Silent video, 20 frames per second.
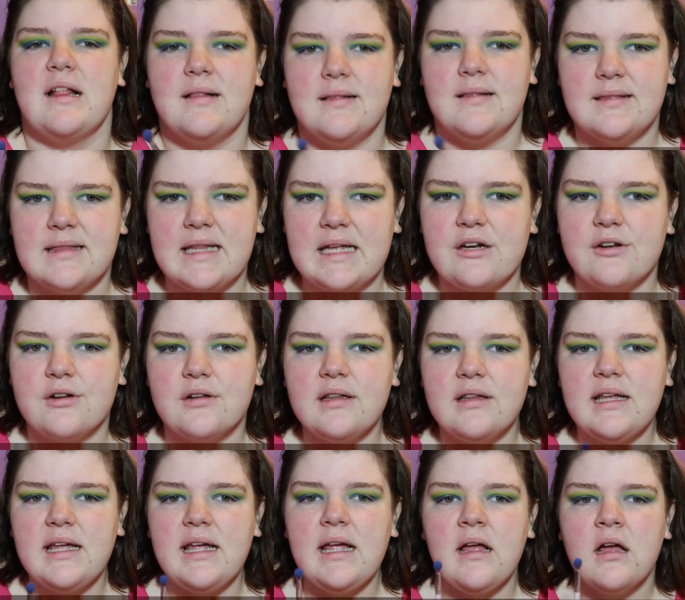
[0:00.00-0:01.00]

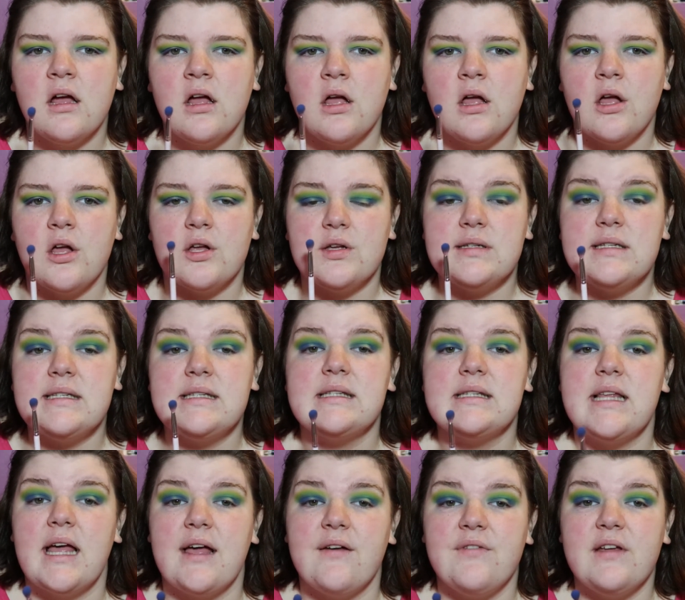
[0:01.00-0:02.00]
Literally
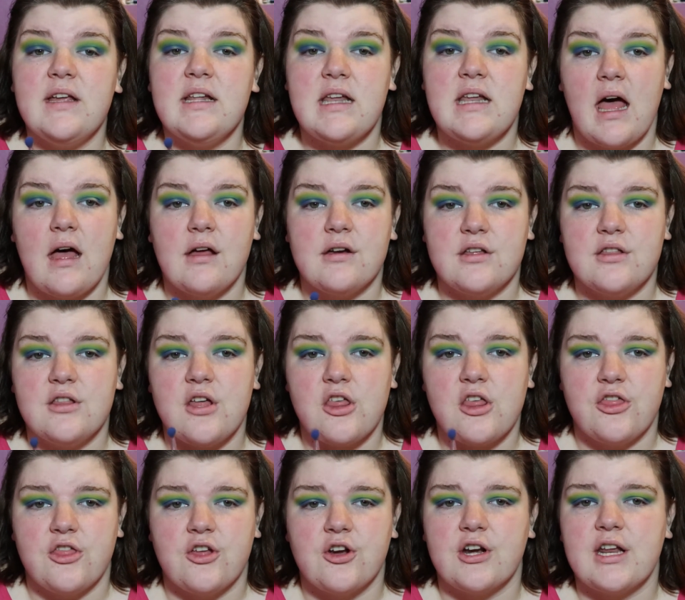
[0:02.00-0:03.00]
7 out of the
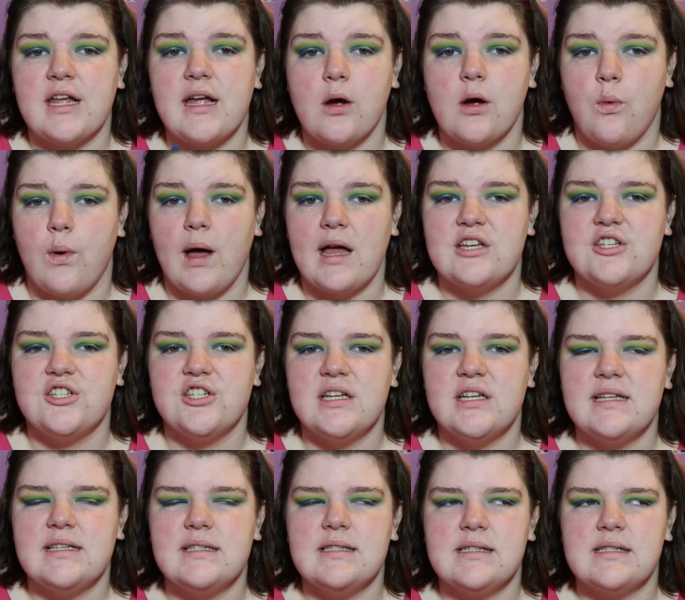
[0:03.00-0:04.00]
30
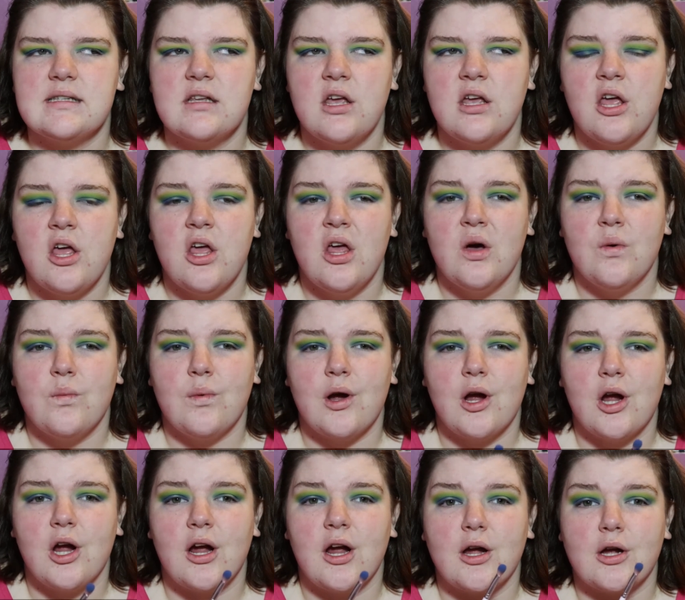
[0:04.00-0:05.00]
questions
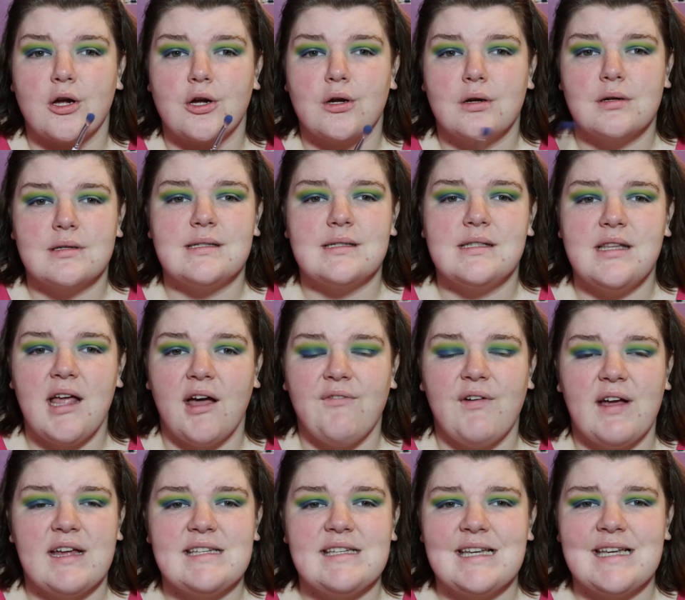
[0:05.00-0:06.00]
were
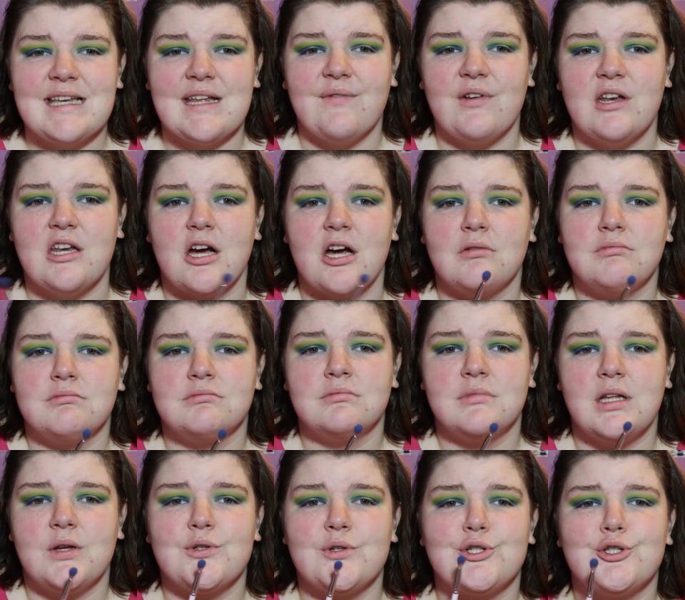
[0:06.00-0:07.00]
stuff I didn't even know.
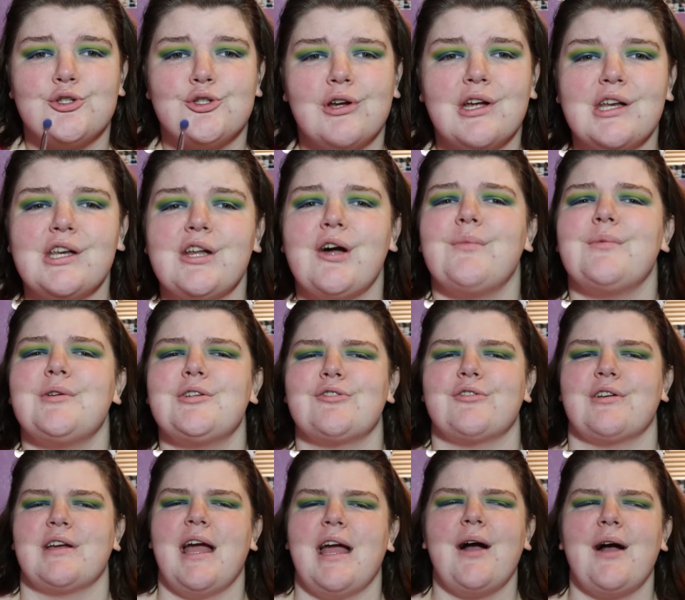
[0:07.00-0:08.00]
It was
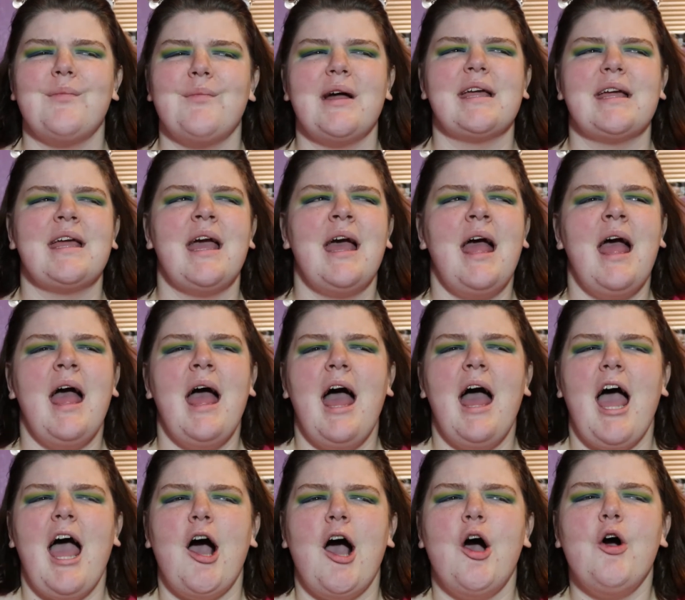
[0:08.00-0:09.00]
trigonometry. I'm like,
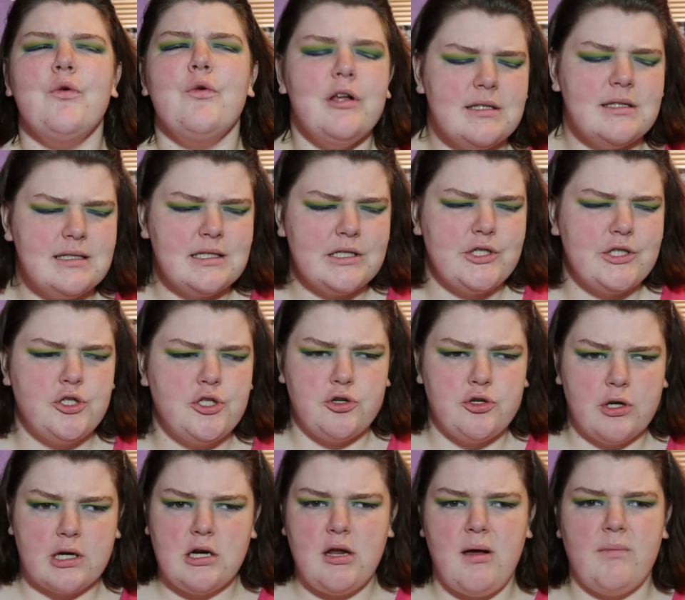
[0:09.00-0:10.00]
how does
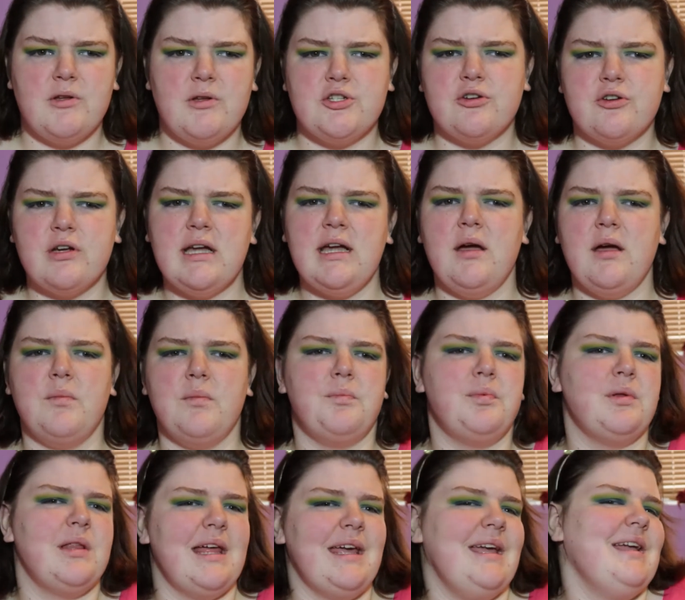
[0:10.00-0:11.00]
trigonometry
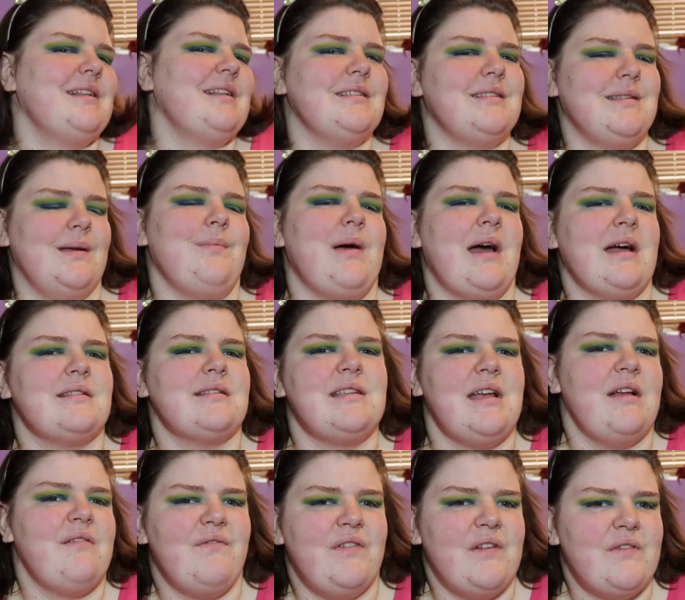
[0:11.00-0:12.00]
play into Math
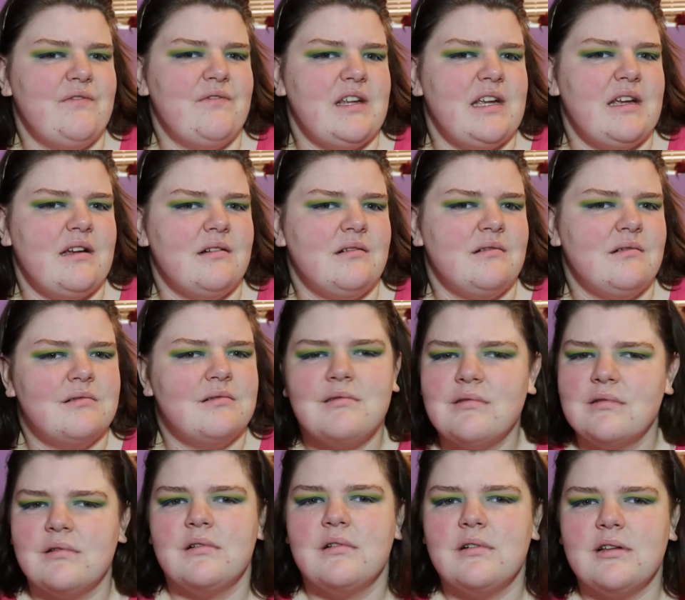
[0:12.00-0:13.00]
1050?
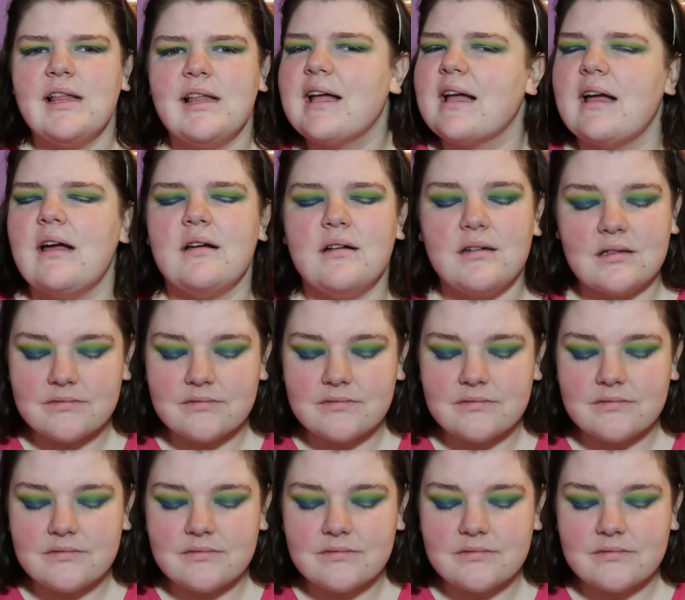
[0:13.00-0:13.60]
Like,